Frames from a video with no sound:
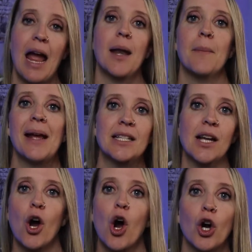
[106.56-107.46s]
and it makes
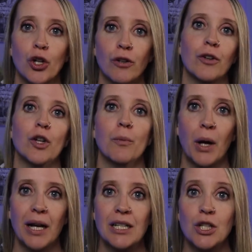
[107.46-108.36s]
it harder for your
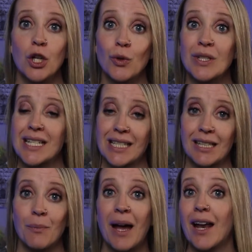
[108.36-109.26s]
body to go to
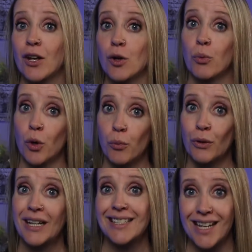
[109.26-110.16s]
sleep at an
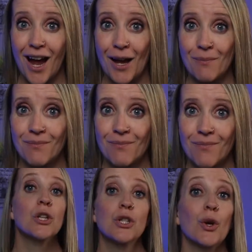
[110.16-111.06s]
appropriate time.
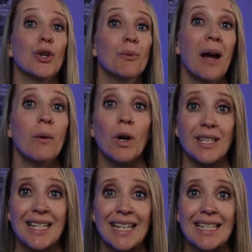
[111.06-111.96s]
So you might
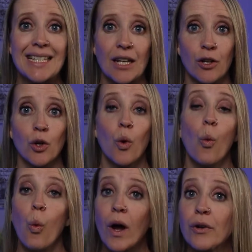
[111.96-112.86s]
want to consider
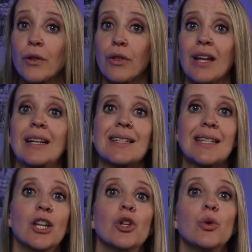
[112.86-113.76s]
what are things
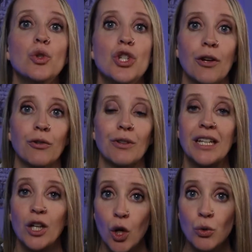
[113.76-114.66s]
that you
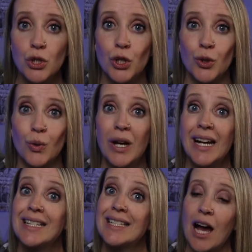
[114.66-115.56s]
generally go to
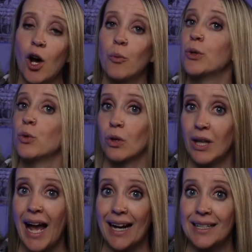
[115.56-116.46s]
help you
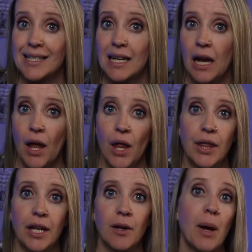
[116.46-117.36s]
relax.
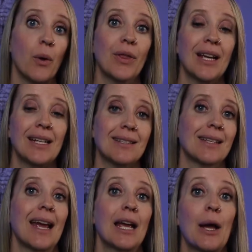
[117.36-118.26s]
Think about things
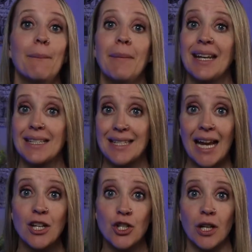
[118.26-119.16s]
like
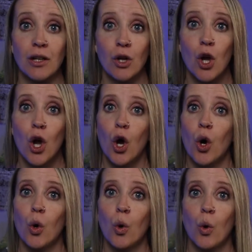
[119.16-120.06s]
meditation
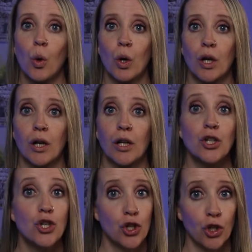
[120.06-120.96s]
or
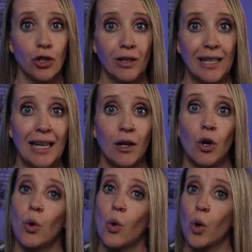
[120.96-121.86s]

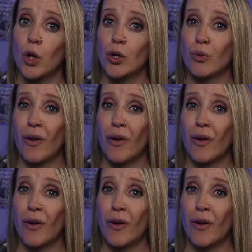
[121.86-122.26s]
journaling or